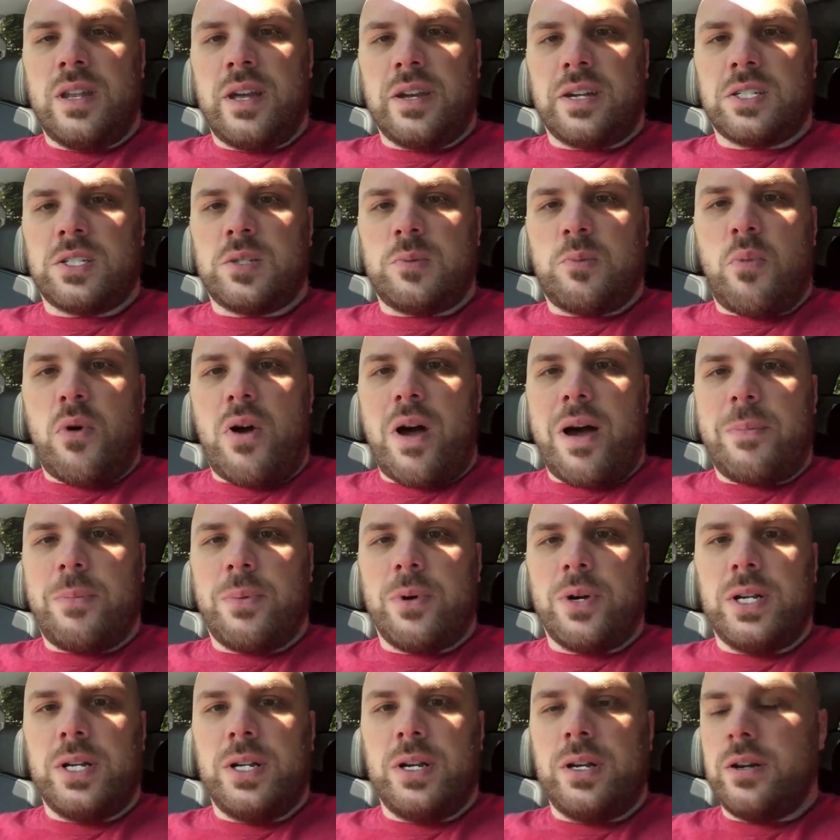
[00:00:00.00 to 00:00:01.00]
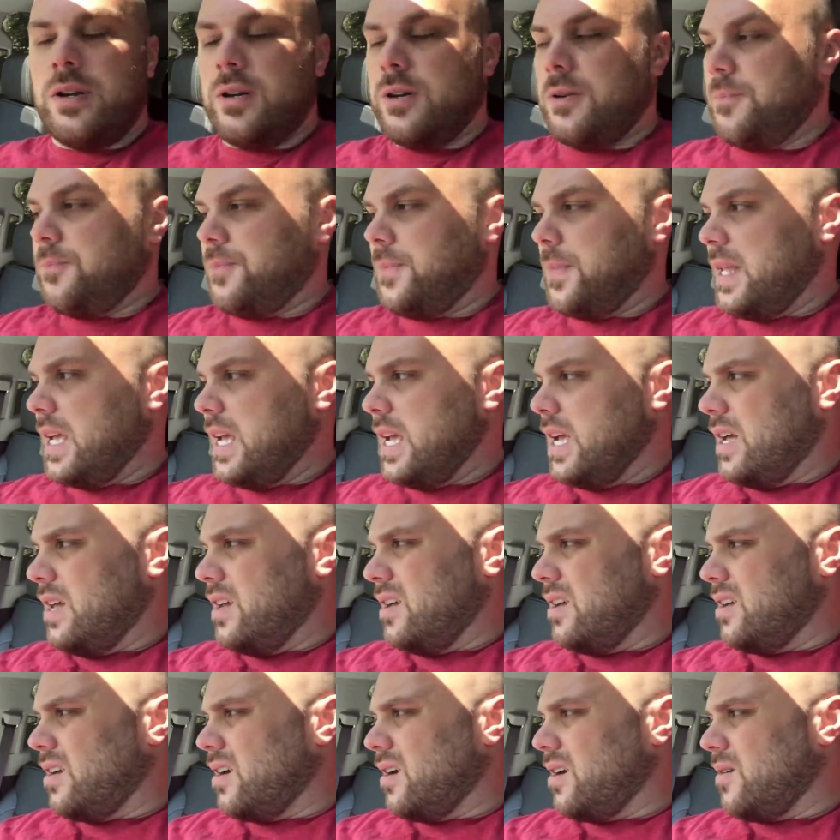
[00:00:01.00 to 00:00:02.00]
next property here,
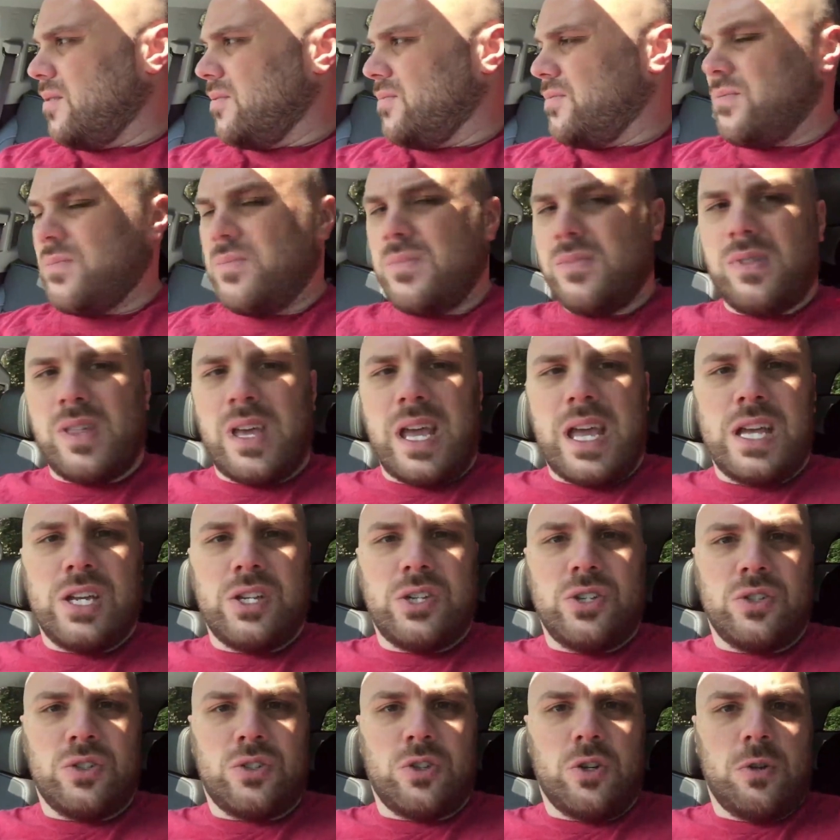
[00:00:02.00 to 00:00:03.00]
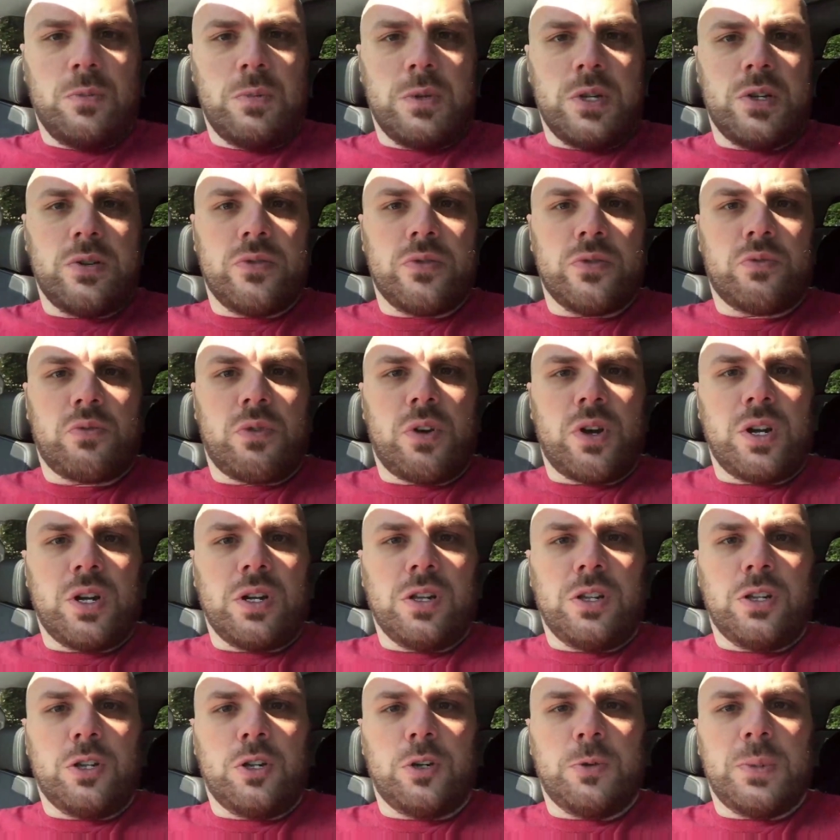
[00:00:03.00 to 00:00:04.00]
and the agent told me he was running
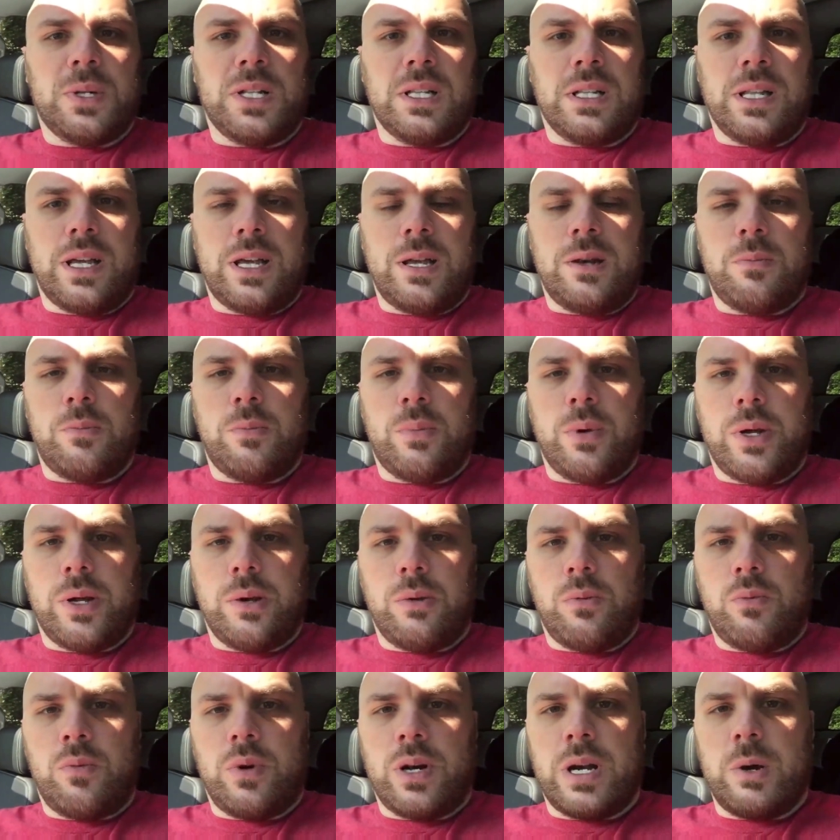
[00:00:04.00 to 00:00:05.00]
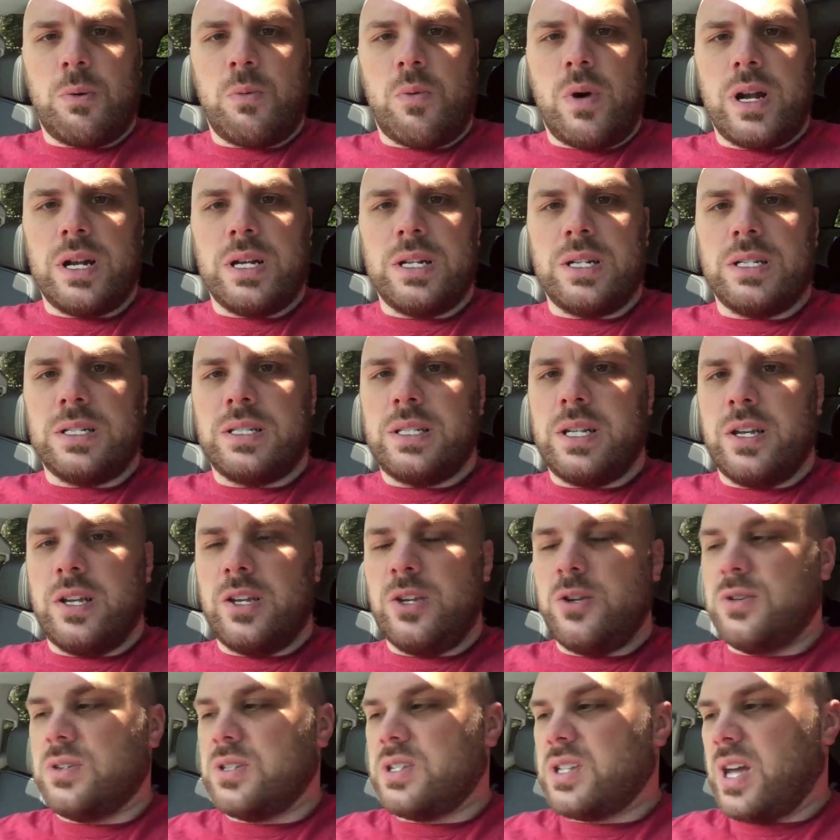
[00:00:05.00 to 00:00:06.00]
a little bit late, but what I wanted to tell
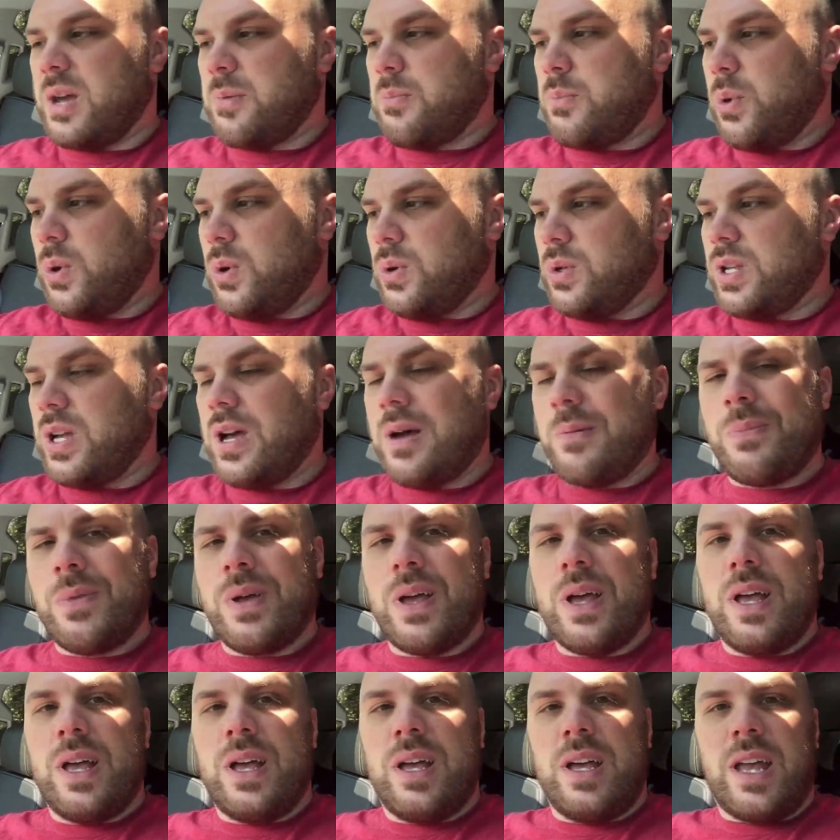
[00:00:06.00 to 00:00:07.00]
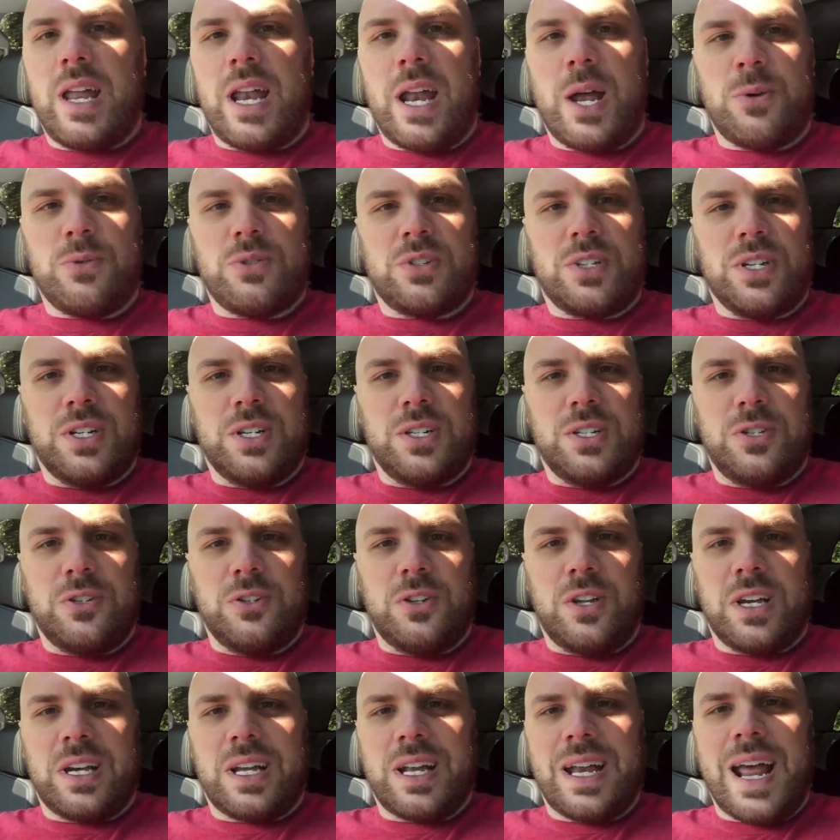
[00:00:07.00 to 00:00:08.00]
you is I pulled up and I was going to
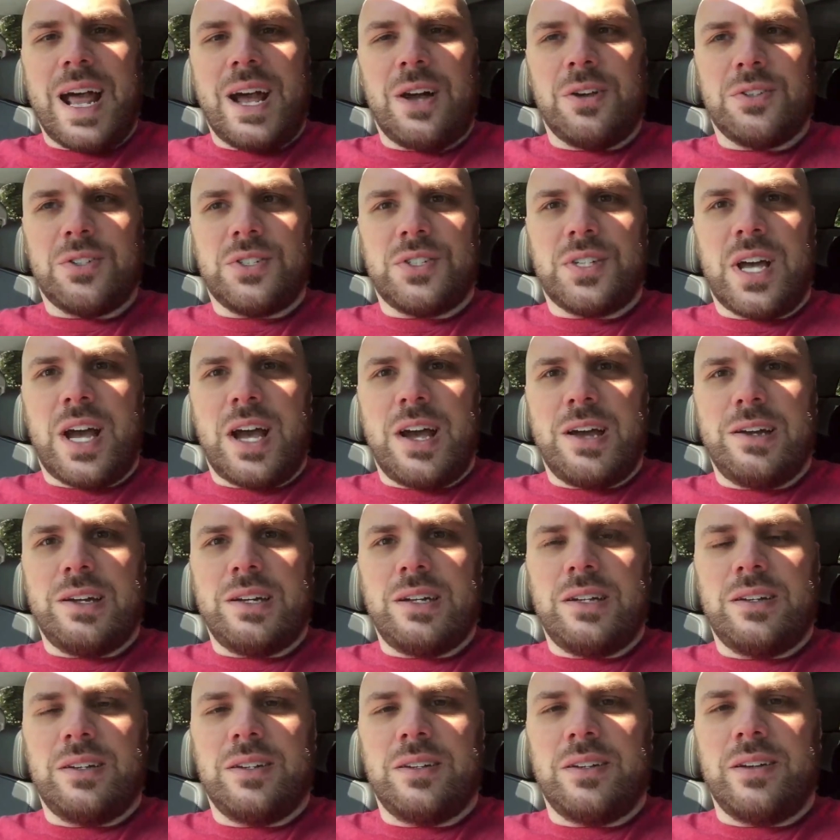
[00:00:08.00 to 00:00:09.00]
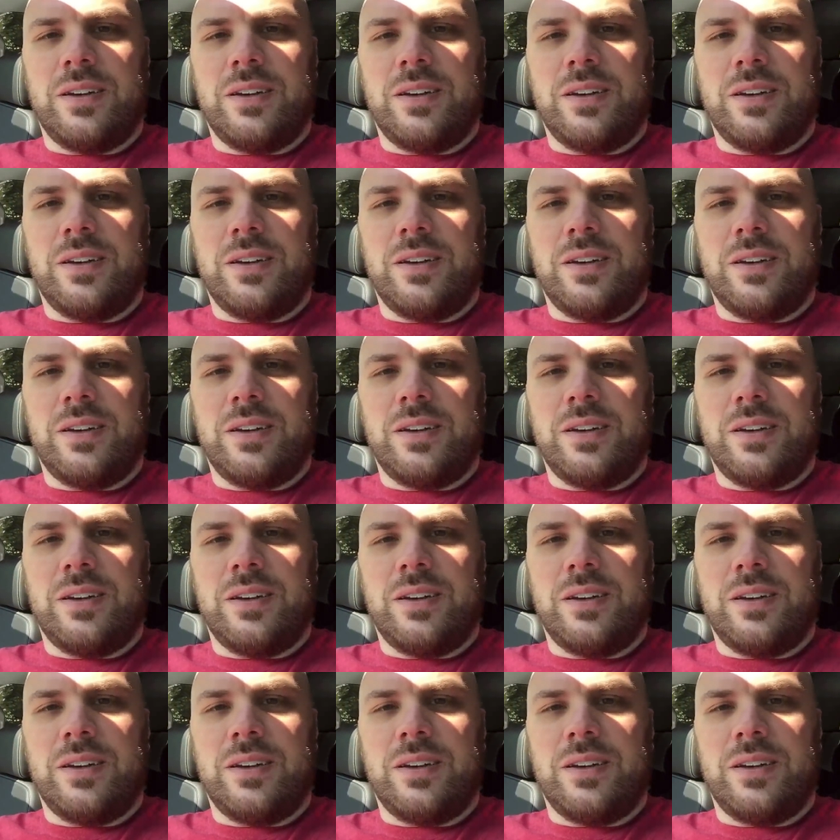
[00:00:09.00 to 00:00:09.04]
do like an outside